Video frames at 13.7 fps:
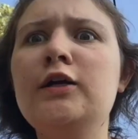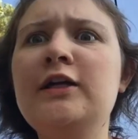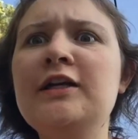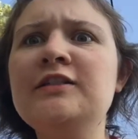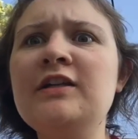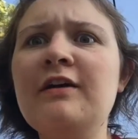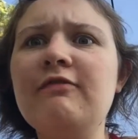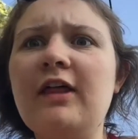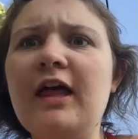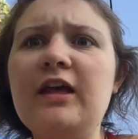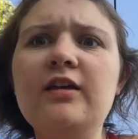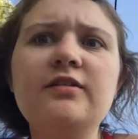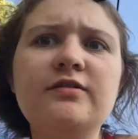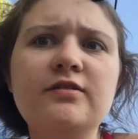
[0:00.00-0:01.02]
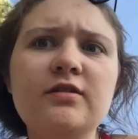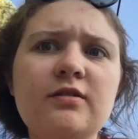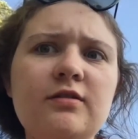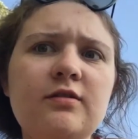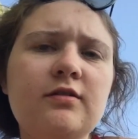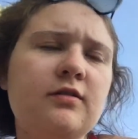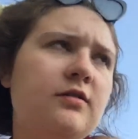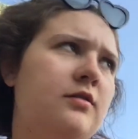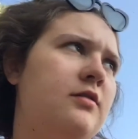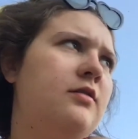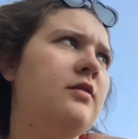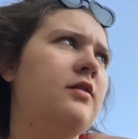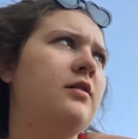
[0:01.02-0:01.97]
Geese have legs?
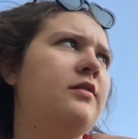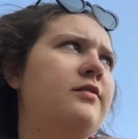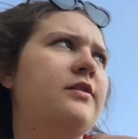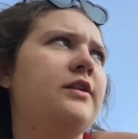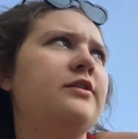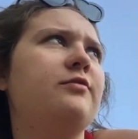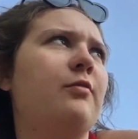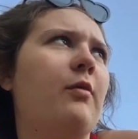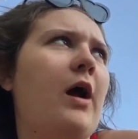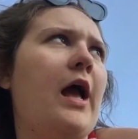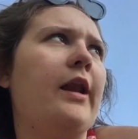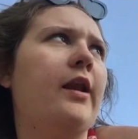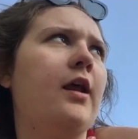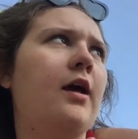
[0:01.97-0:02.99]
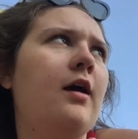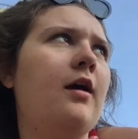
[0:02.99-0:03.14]
Since when?